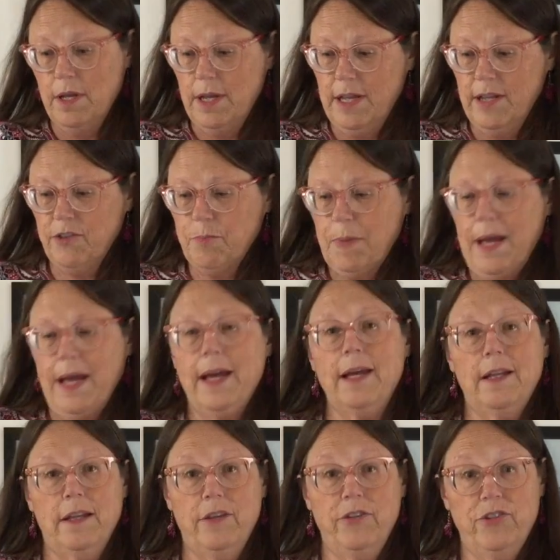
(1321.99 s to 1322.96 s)
It's by
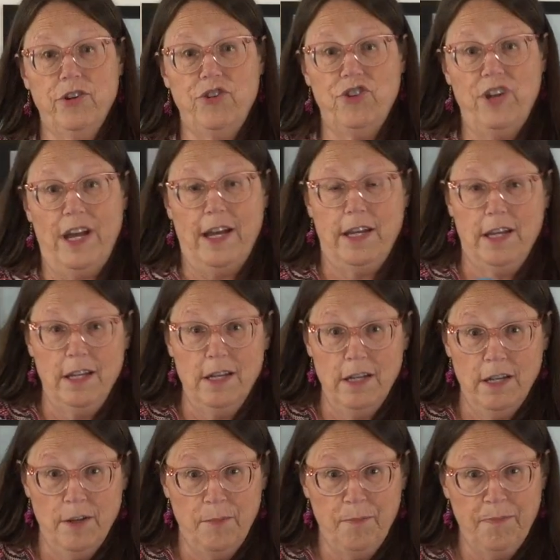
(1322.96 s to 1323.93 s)
Alyssa Jagan,
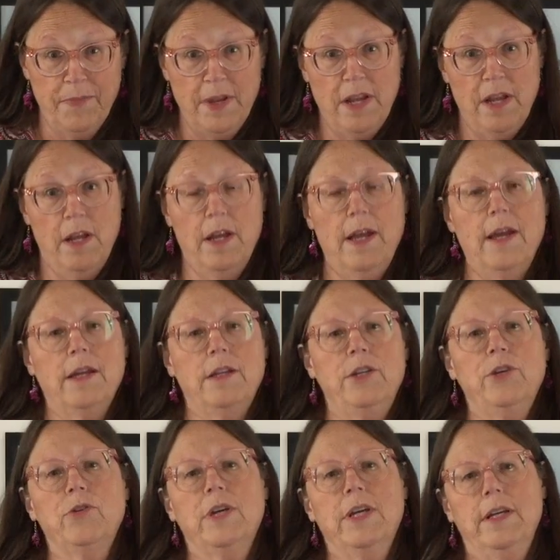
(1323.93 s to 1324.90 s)
and
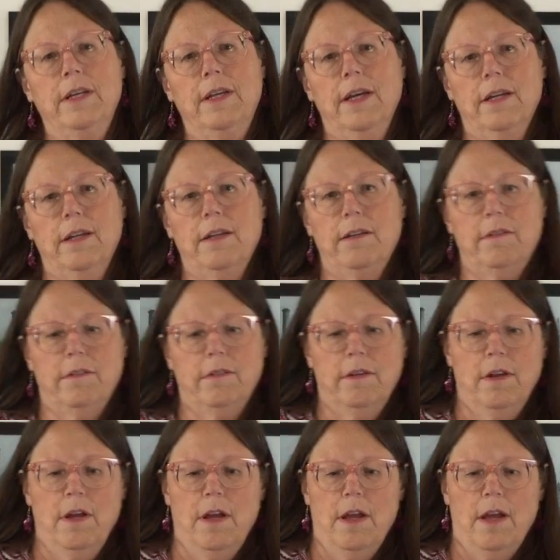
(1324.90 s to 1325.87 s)
you can get it
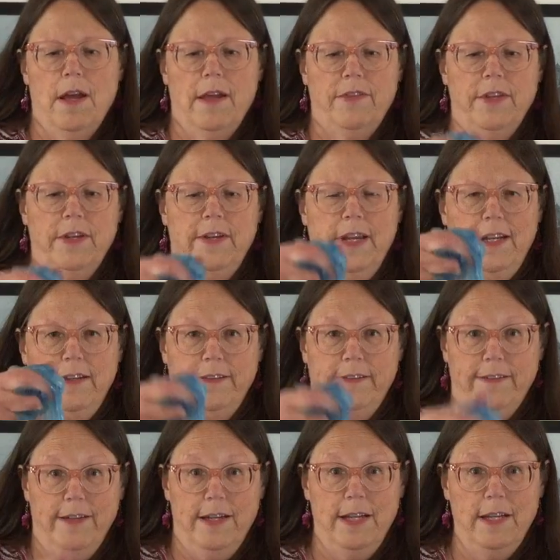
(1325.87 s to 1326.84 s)
at the Daly
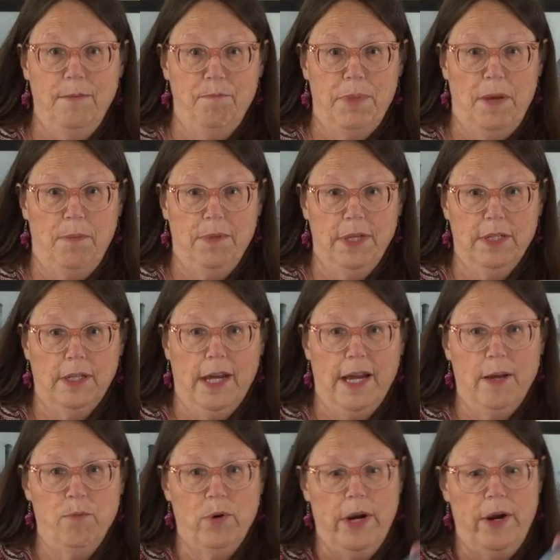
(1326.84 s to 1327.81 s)
City Public
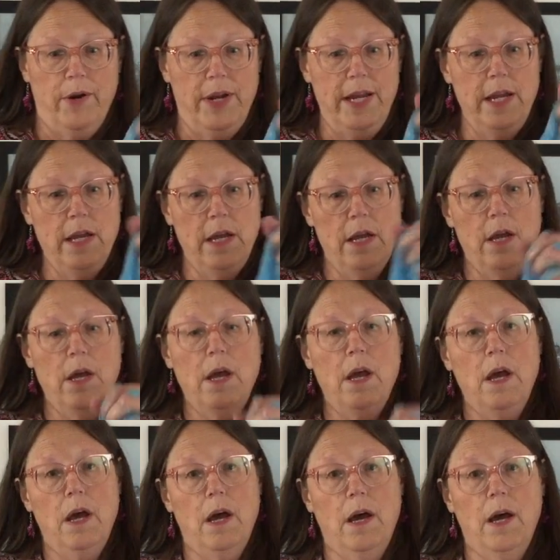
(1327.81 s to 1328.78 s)
Library.
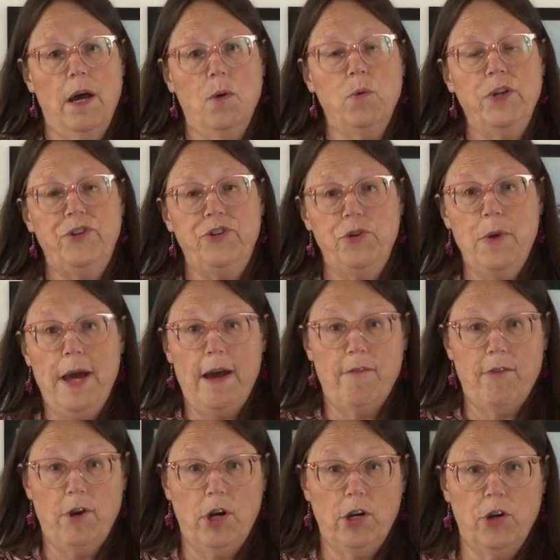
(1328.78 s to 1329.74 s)
We do
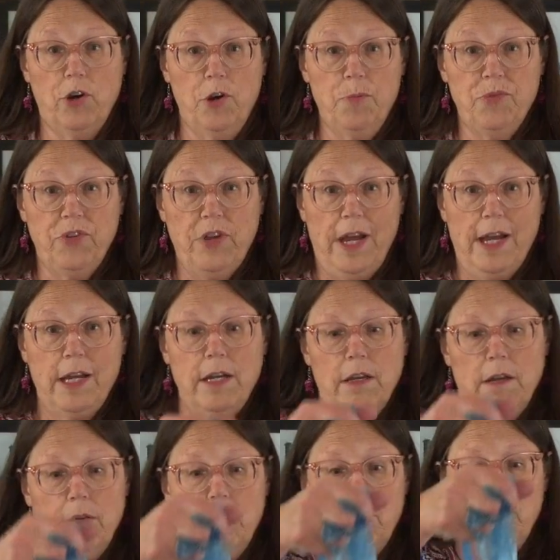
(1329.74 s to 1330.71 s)
have our curbside
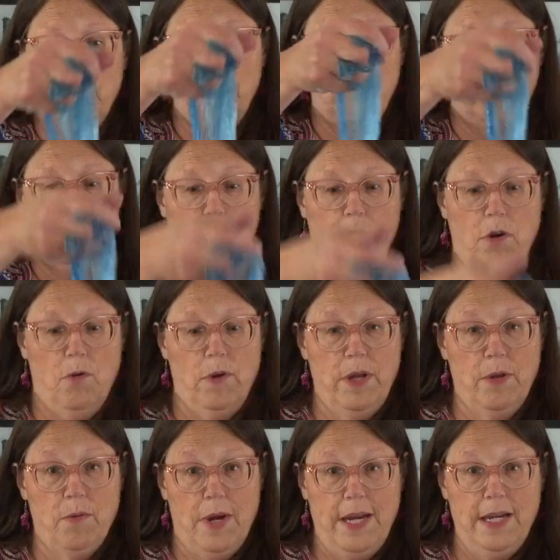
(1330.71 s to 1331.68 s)

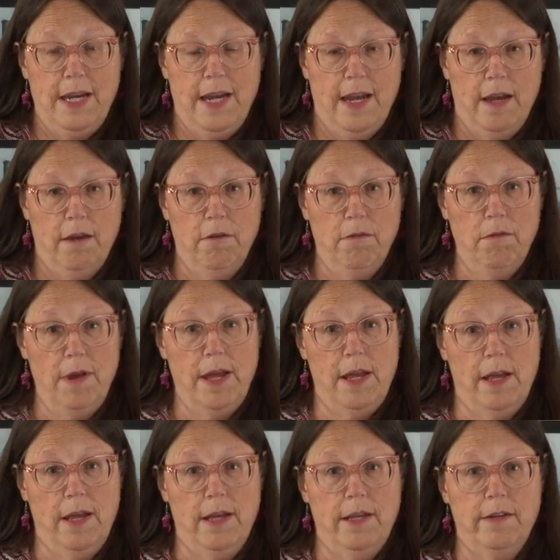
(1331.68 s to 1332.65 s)
going right now,
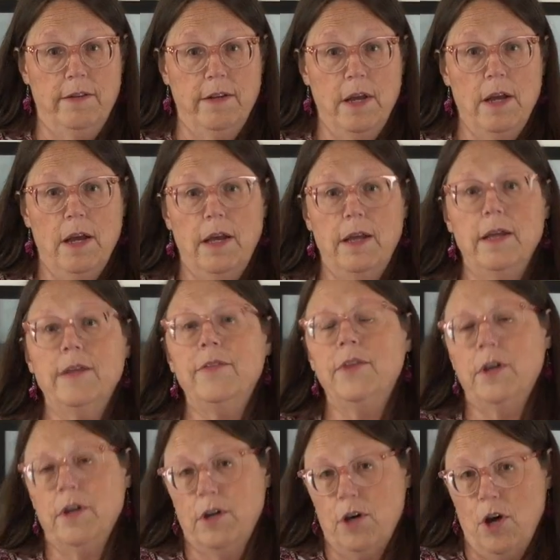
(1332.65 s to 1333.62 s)
and in
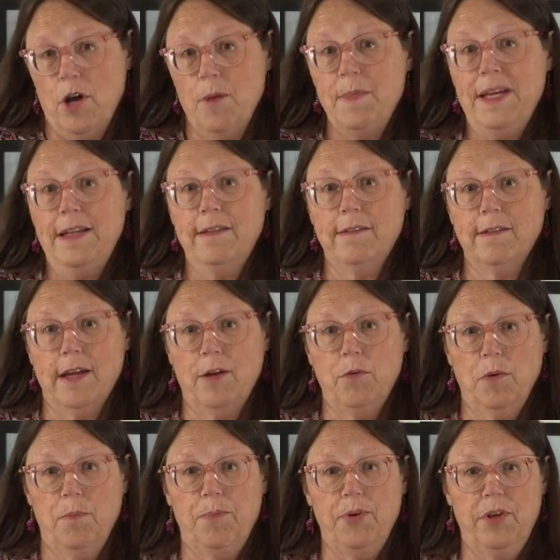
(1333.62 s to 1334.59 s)
the comments I
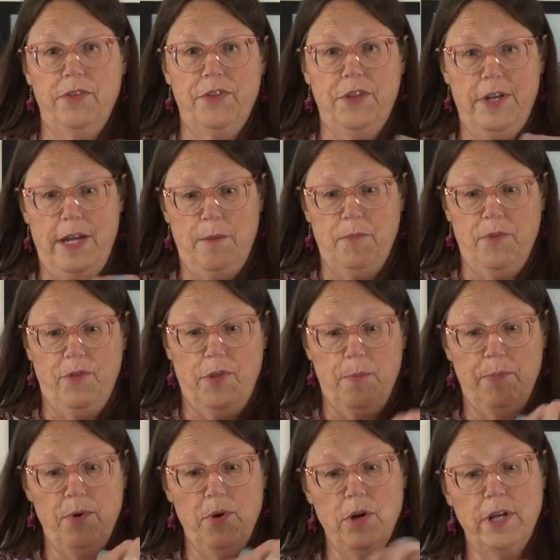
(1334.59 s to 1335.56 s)
will put the name of the
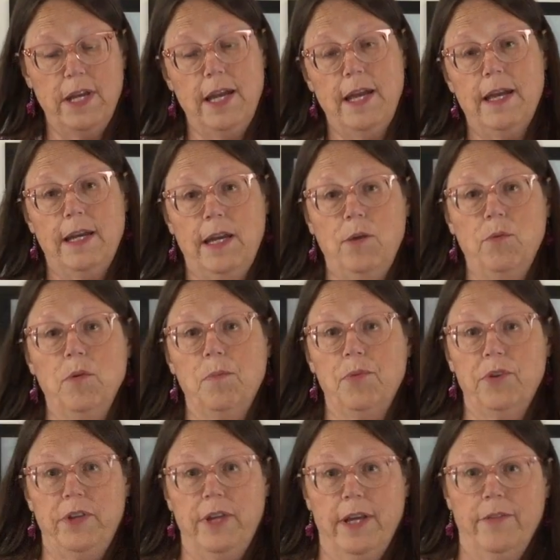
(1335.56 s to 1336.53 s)
book, and I will
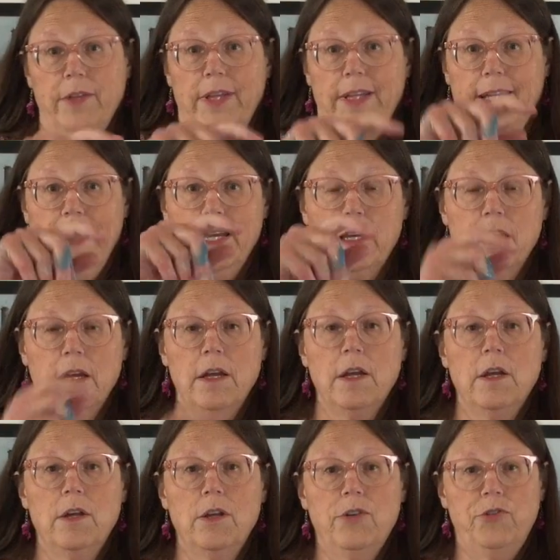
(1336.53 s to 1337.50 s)
put down the link
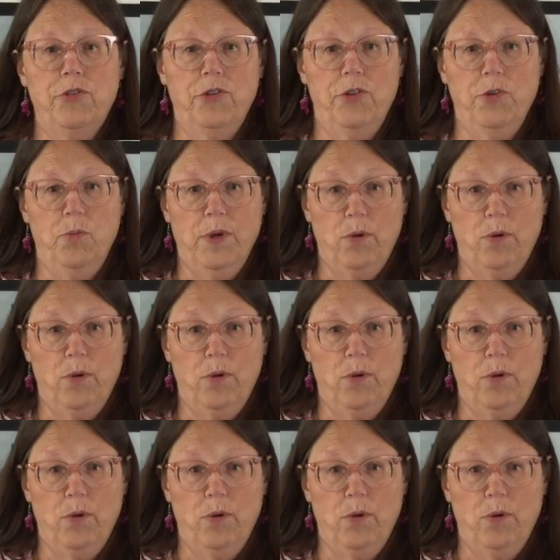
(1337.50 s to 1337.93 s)
to the